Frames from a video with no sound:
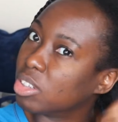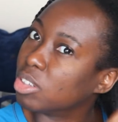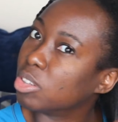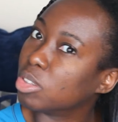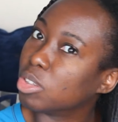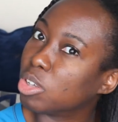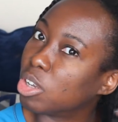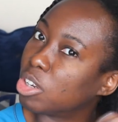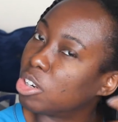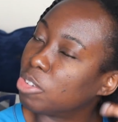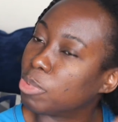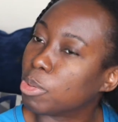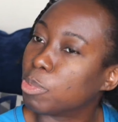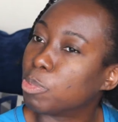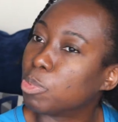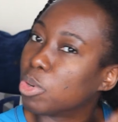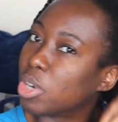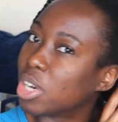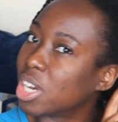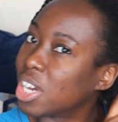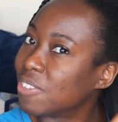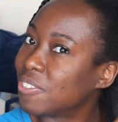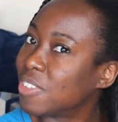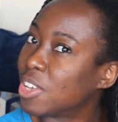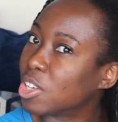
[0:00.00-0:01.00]
a lot of people
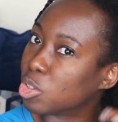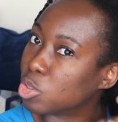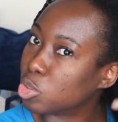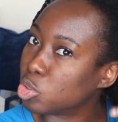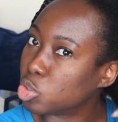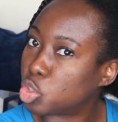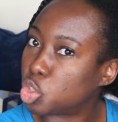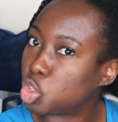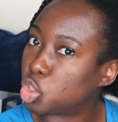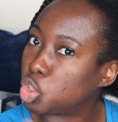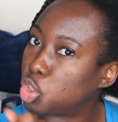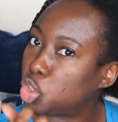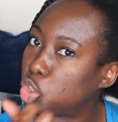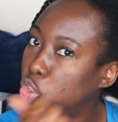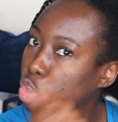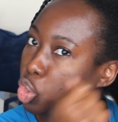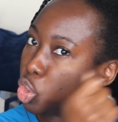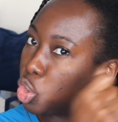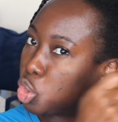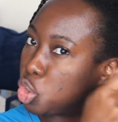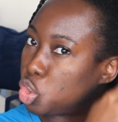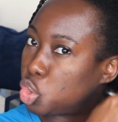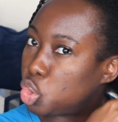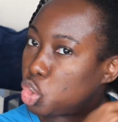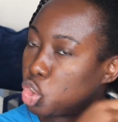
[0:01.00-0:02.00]
have that goes
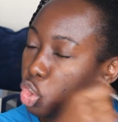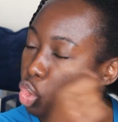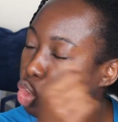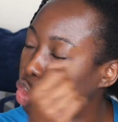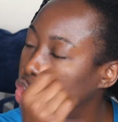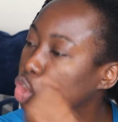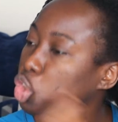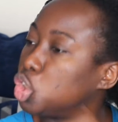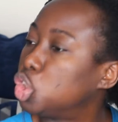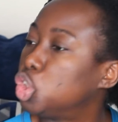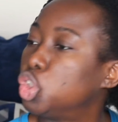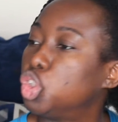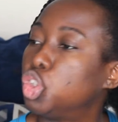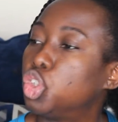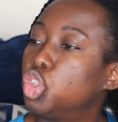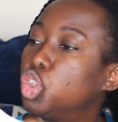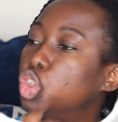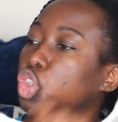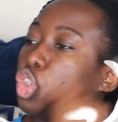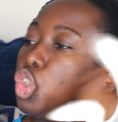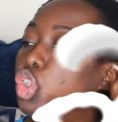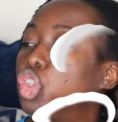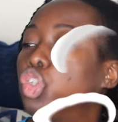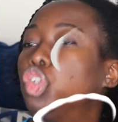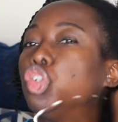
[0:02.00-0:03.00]

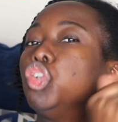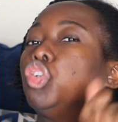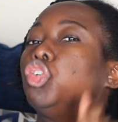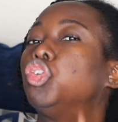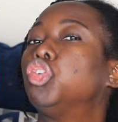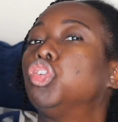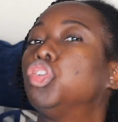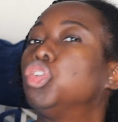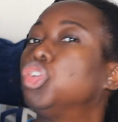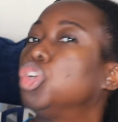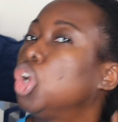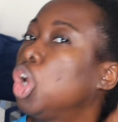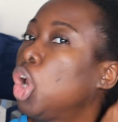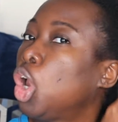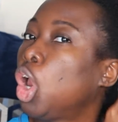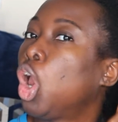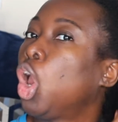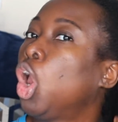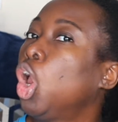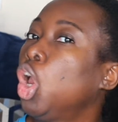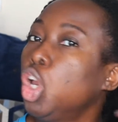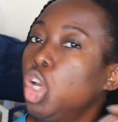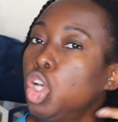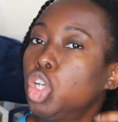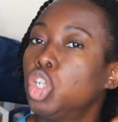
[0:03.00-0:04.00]
shh,
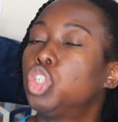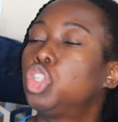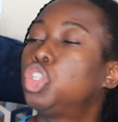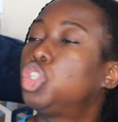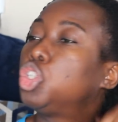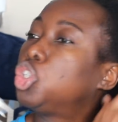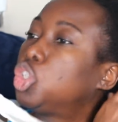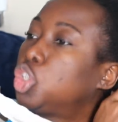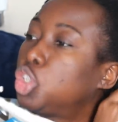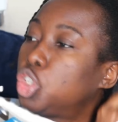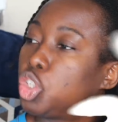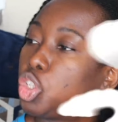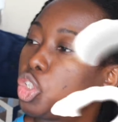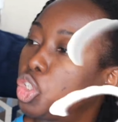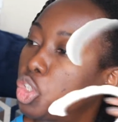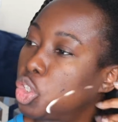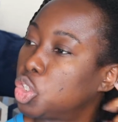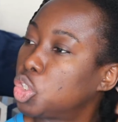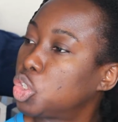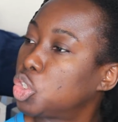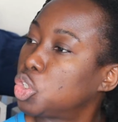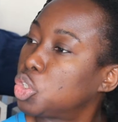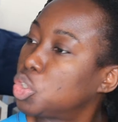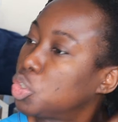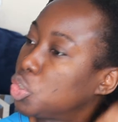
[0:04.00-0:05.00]

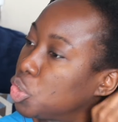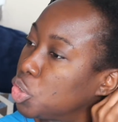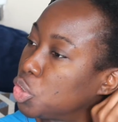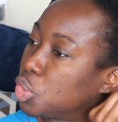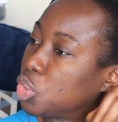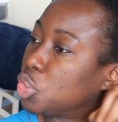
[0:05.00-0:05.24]
shh.